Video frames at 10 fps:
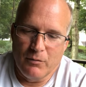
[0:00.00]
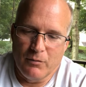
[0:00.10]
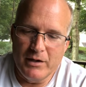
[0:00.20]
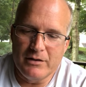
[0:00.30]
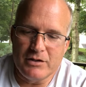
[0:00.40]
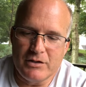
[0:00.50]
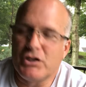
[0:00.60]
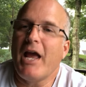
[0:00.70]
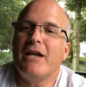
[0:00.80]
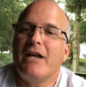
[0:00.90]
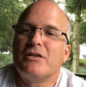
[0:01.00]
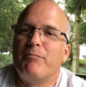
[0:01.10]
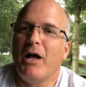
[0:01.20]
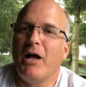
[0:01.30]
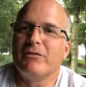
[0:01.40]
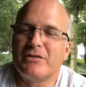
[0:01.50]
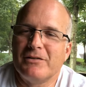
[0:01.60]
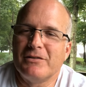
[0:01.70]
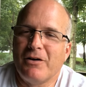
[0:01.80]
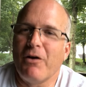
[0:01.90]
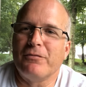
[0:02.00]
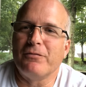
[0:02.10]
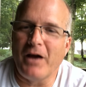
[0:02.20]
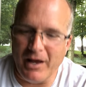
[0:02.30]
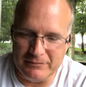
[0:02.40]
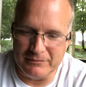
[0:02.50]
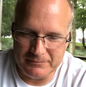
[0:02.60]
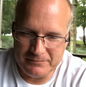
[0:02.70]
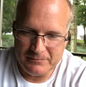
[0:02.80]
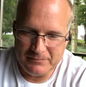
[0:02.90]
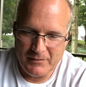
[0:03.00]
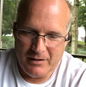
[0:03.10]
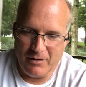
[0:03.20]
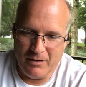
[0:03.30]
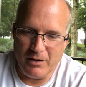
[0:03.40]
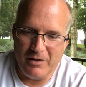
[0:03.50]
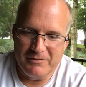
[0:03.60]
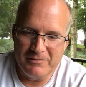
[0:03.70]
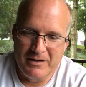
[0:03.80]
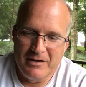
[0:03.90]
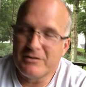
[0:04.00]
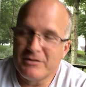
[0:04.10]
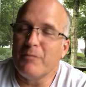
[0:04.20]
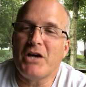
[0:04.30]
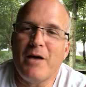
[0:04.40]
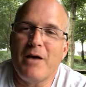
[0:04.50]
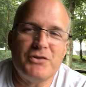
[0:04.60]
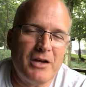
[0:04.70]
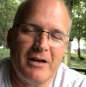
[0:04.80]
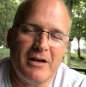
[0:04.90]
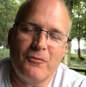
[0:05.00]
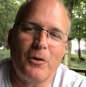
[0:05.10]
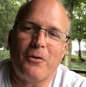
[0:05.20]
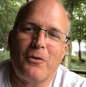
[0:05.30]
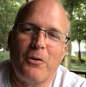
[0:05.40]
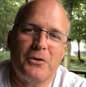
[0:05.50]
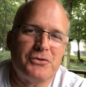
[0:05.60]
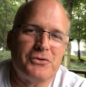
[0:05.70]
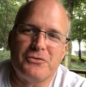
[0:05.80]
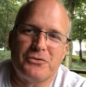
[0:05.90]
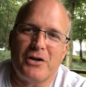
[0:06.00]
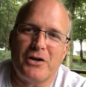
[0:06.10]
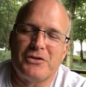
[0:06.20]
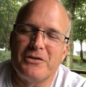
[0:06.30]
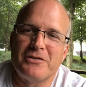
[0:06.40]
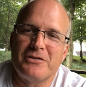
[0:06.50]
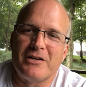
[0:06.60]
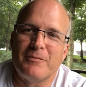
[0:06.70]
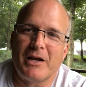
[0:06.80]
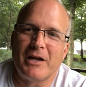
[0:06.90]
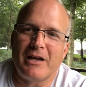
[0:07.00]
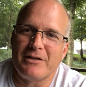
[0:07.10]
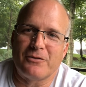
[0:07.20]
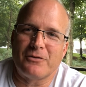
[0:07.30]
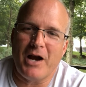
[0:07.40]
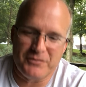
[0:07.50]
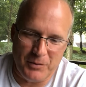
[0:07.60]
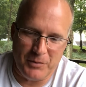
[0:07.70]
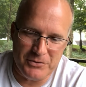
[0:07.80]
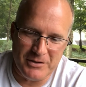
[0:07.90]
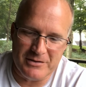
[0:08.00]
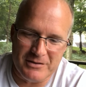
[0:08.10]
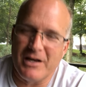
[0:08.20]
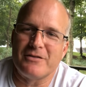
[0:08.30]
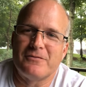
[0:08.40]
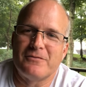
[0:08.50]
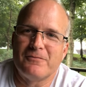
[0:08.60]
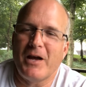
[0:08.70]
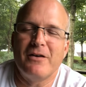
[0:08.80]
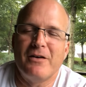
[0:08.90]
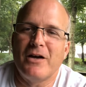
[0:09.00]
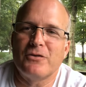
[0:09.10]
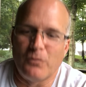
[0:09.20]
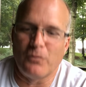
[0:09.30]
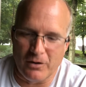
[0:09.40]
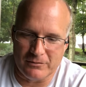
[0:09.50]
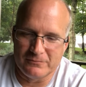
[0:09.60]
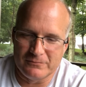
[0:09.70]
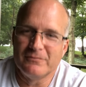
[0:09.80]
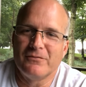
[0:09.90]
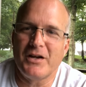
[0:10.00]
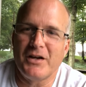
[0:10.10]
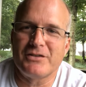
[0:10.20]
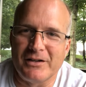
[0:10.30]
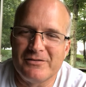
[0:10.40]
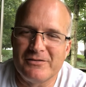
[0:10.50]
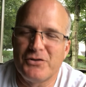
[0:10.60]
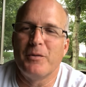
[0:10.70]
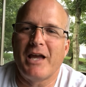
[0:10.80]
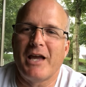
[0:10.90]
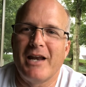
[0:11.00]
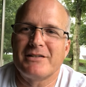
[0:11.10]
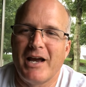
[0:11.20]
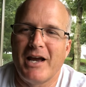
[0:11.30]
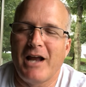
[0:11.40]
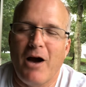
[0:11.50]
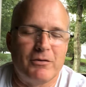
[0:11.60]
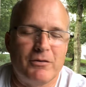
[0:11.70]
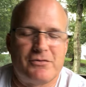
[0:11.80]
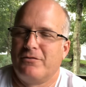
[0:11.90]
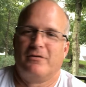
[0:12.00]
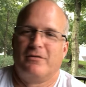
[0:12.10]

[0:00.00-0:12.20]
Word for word: we need to change the belt on a fan. Okay. Sometimes you get work orders, instructions. As a, as a craftsperson, it says, fan doesn't work. Fix it. Two mechanics, eight hours.